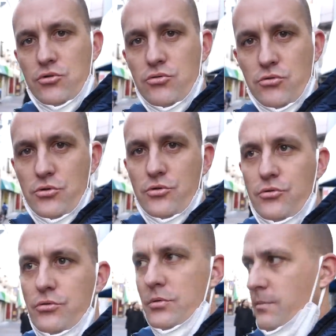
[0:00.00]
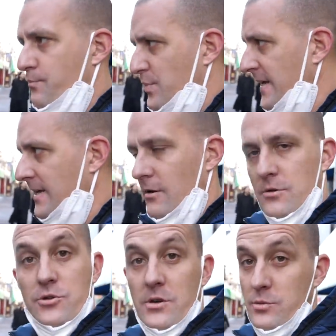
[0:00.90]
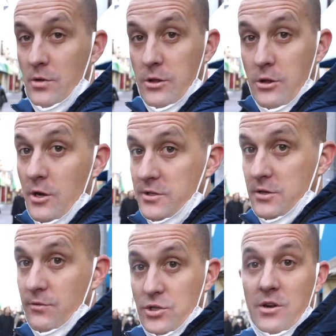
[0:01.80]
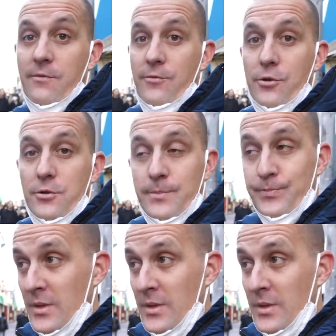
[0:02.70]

true big long strips with lots of street food.